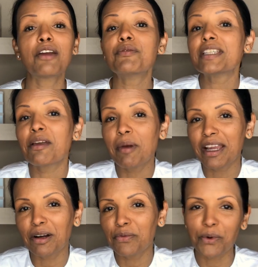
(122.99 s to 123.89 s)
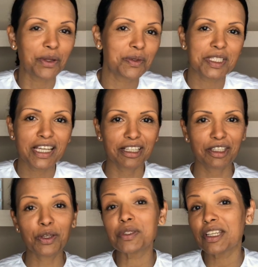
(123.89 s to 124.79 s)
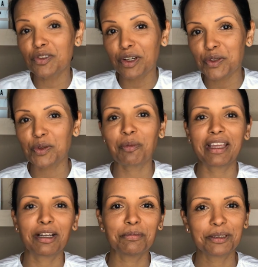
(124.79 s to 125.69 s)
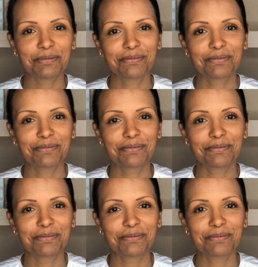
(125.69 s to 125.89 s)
everyday makeup for you today using drugstore makeup.